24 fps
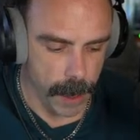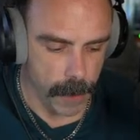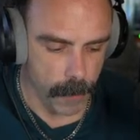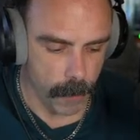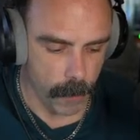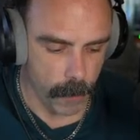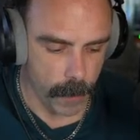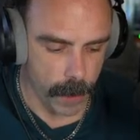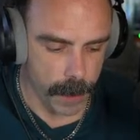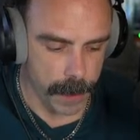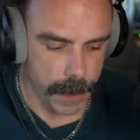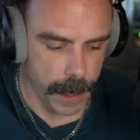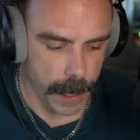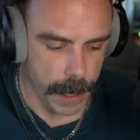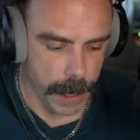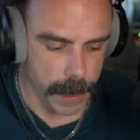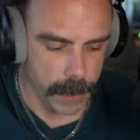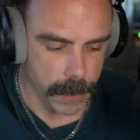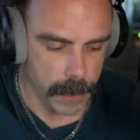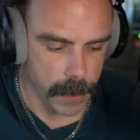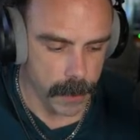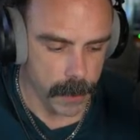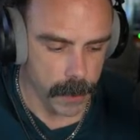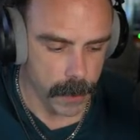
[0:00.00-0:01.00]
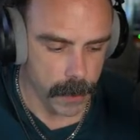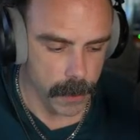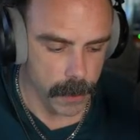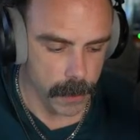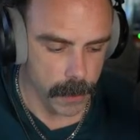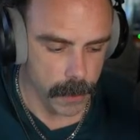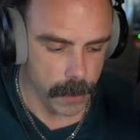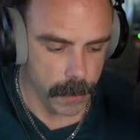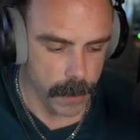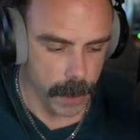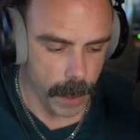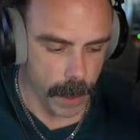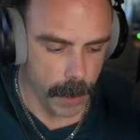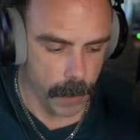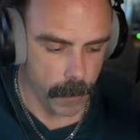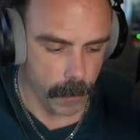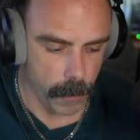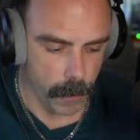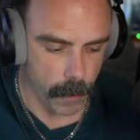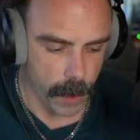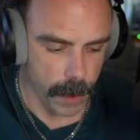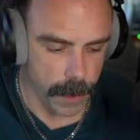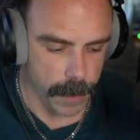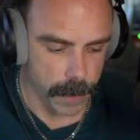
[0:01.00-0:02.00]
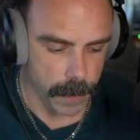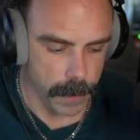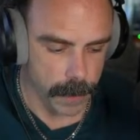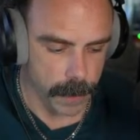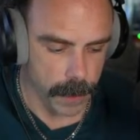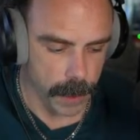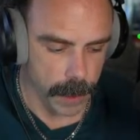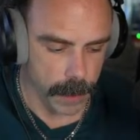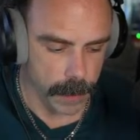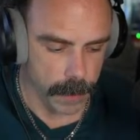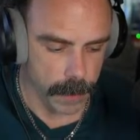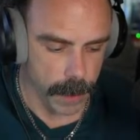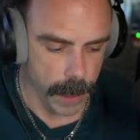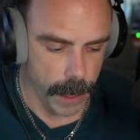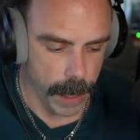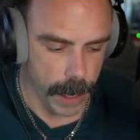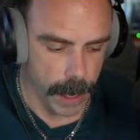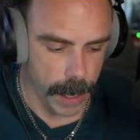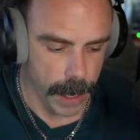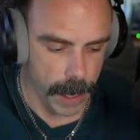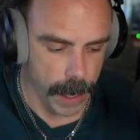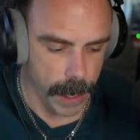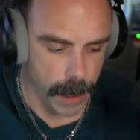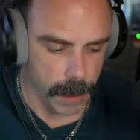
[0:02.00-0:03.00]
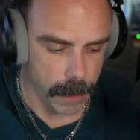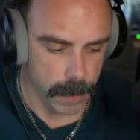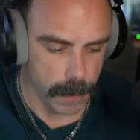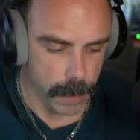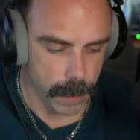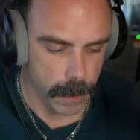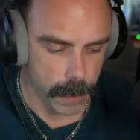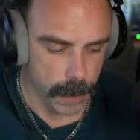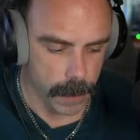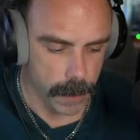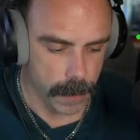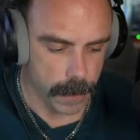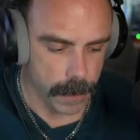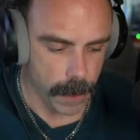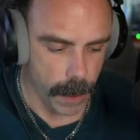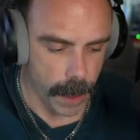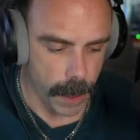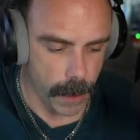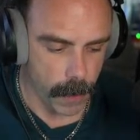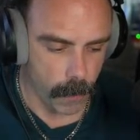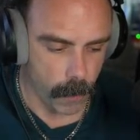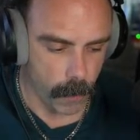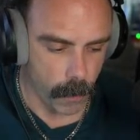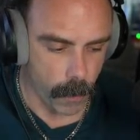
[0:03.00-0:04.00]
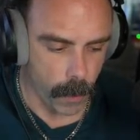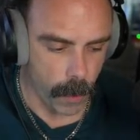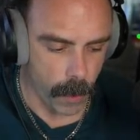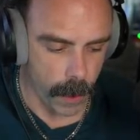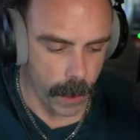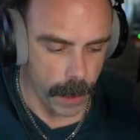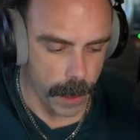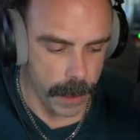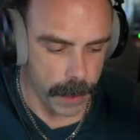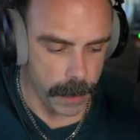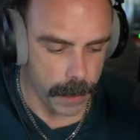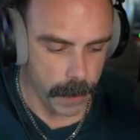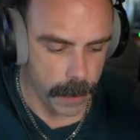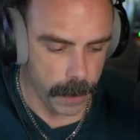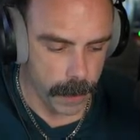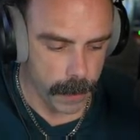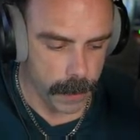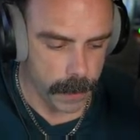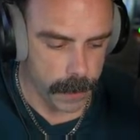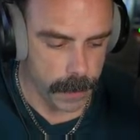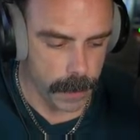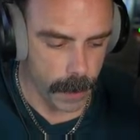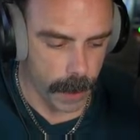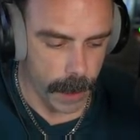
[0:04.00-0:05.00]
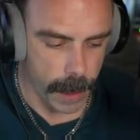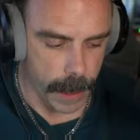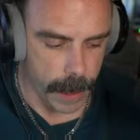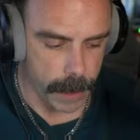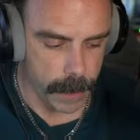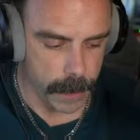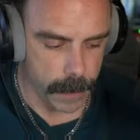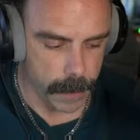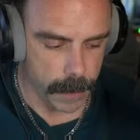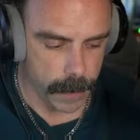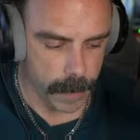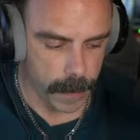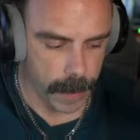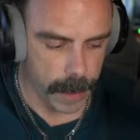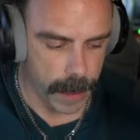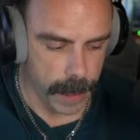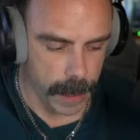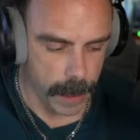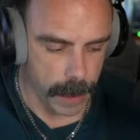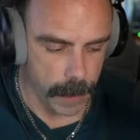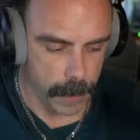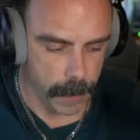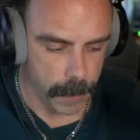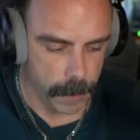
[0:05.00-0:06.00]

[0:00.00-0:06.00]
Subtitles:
192.168.1.10,